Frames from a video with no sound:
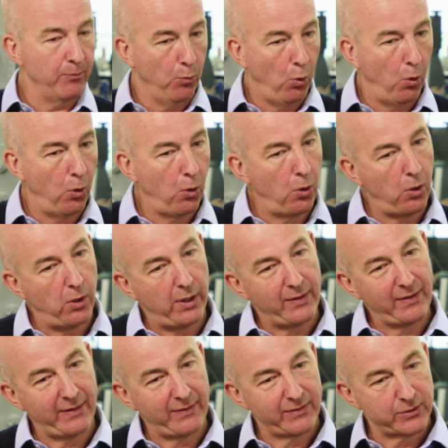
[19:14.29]

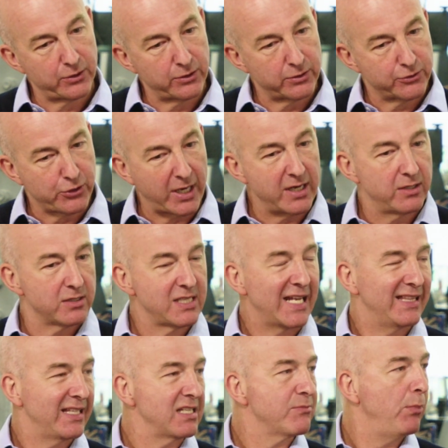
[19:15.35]
more traders
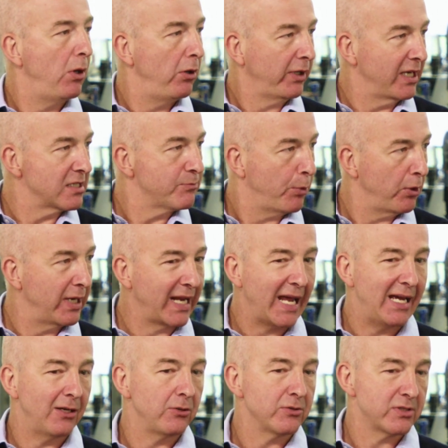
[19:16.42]
in these markets pulling
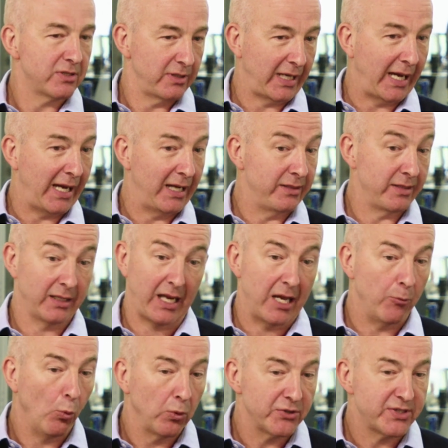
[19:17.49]
out and,
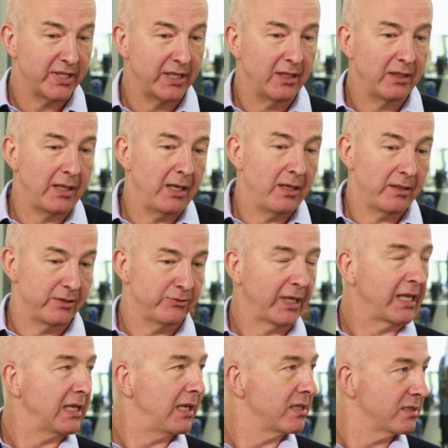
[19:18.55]
again, wanting the
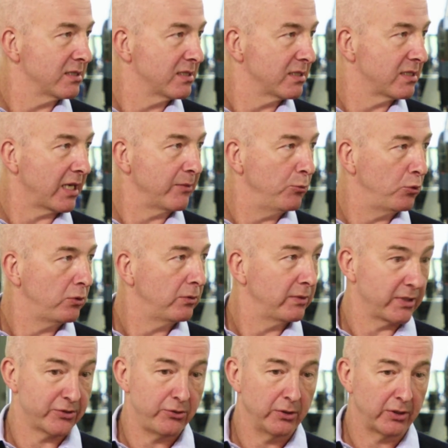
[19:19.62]
regulators to take
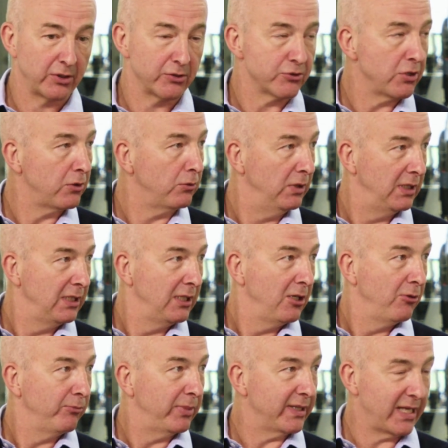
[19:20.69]
a stronger control.
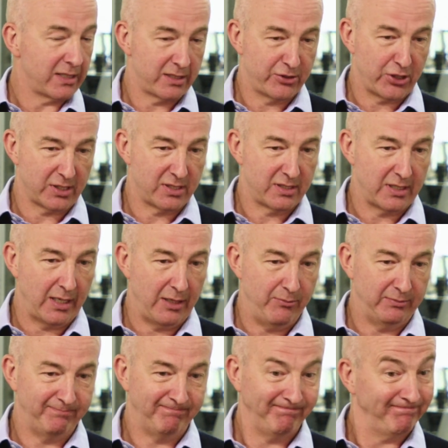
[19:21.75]
But that's just not